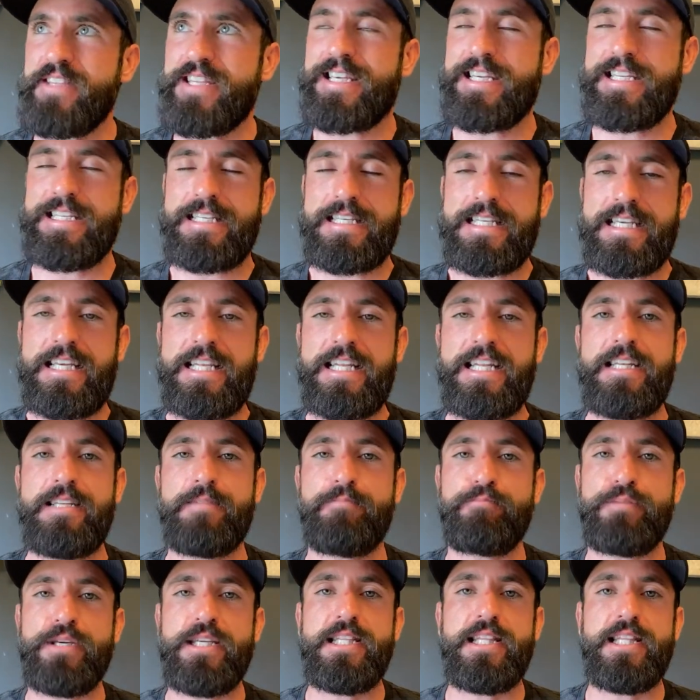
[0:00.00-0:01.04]
It needed
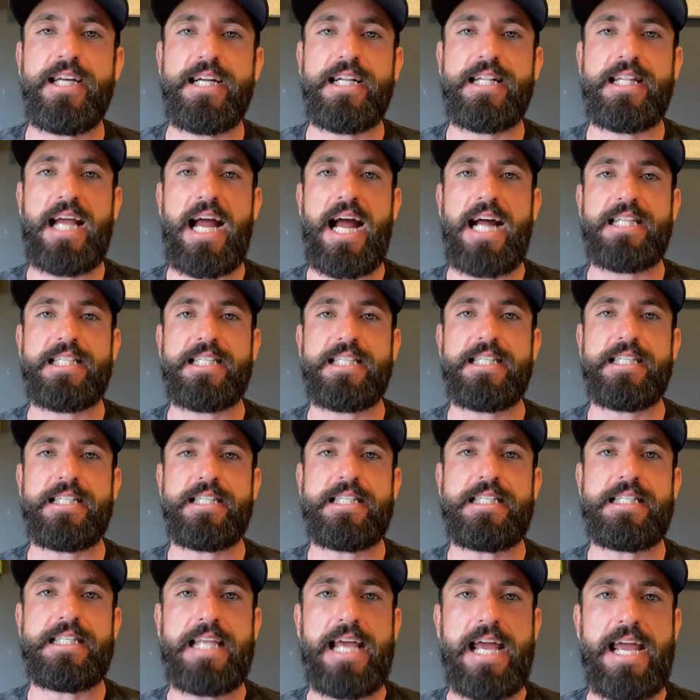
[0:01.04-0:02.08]
to be like that
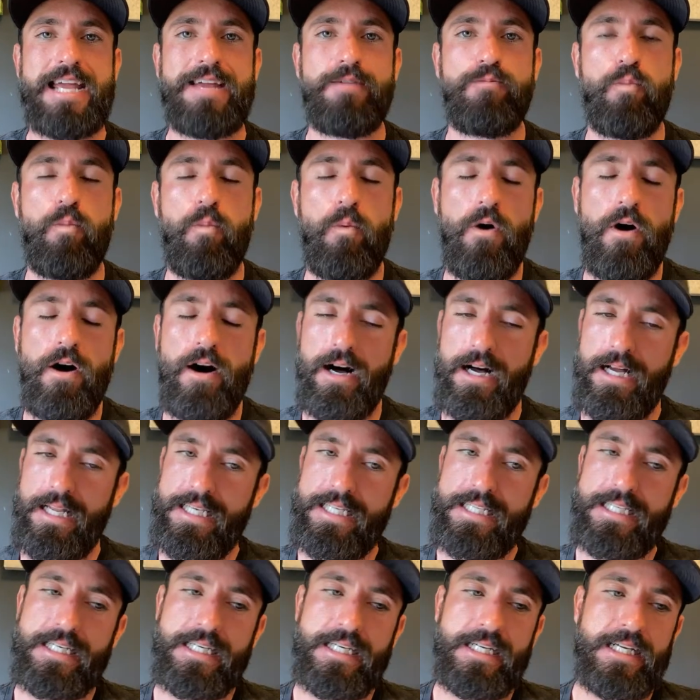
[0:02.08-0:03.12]
since day
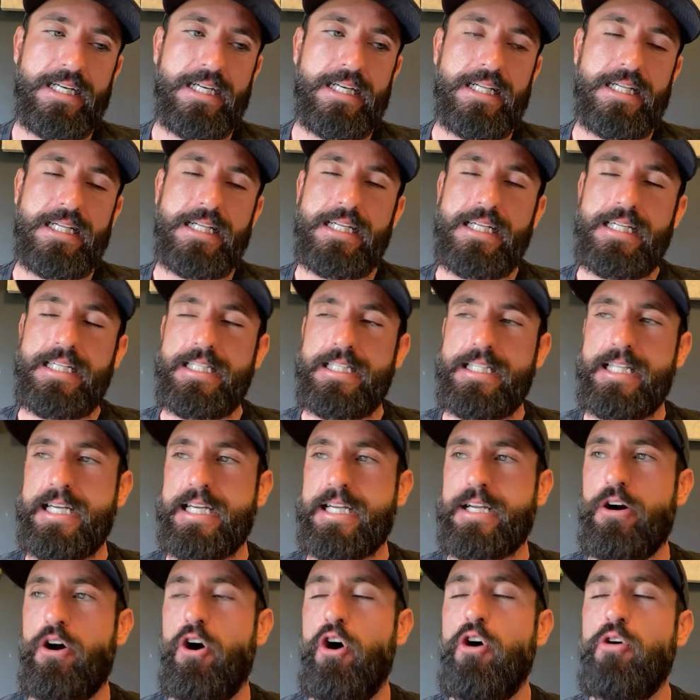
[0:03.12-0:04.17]
one.
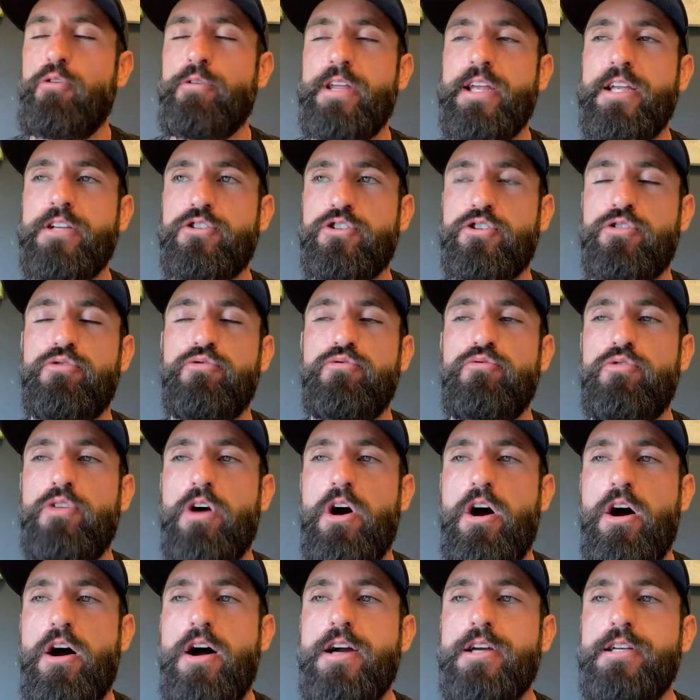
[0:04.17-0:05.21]
Like owning two
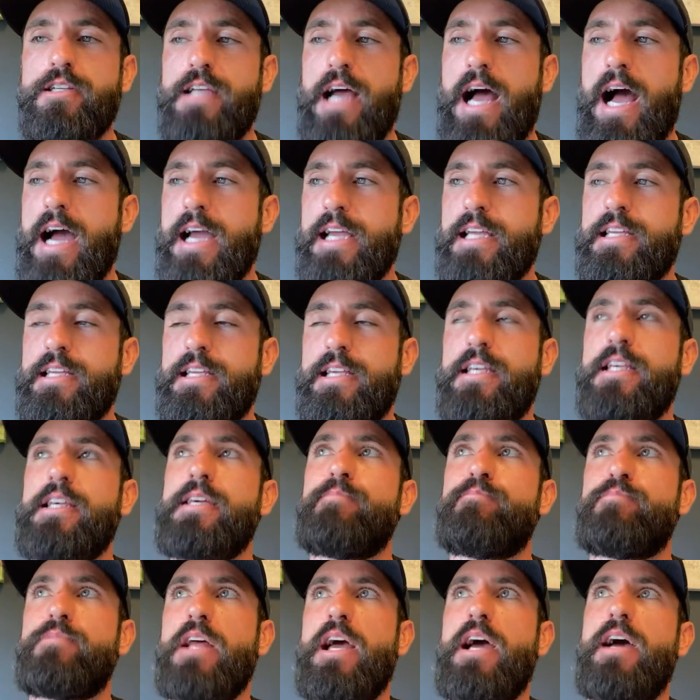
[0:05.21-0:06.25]
dogs, I
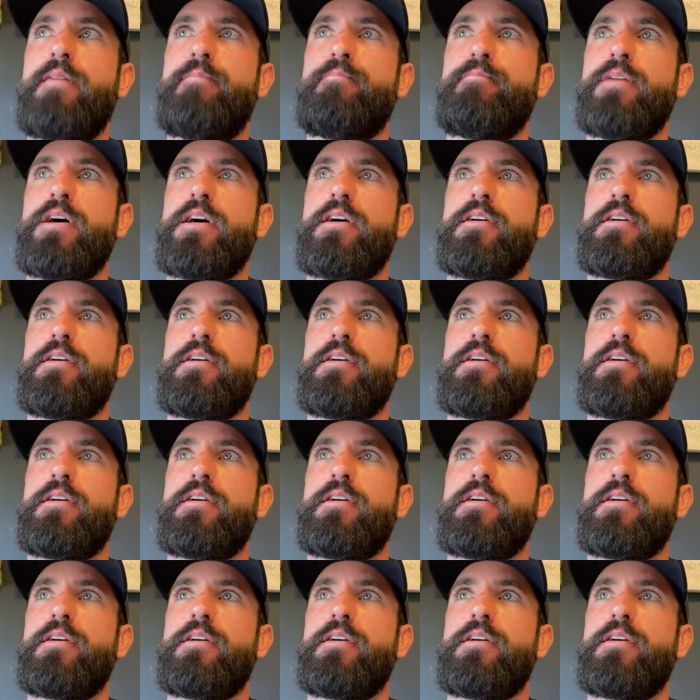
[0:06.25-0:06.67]
keep them